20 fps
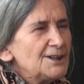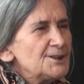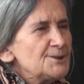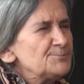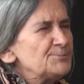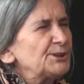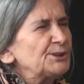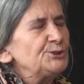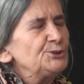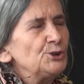
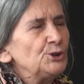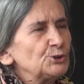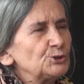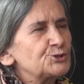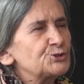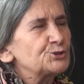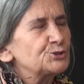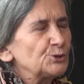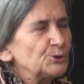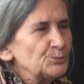but
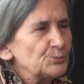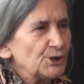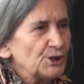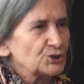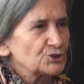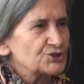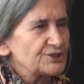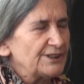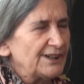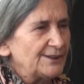not so
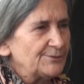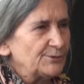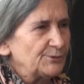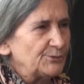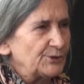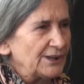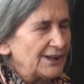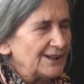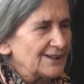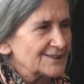much
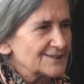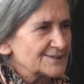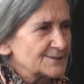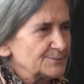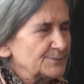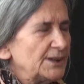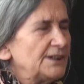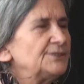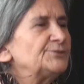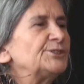
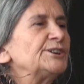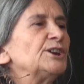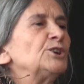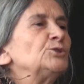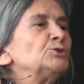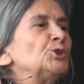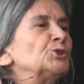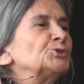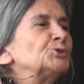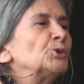nevertheless. And they
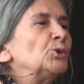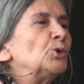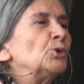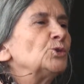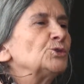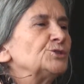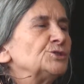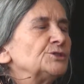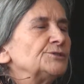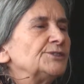are not
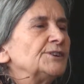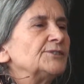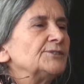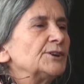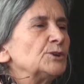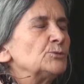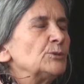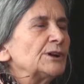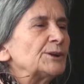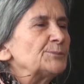older than
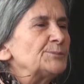they were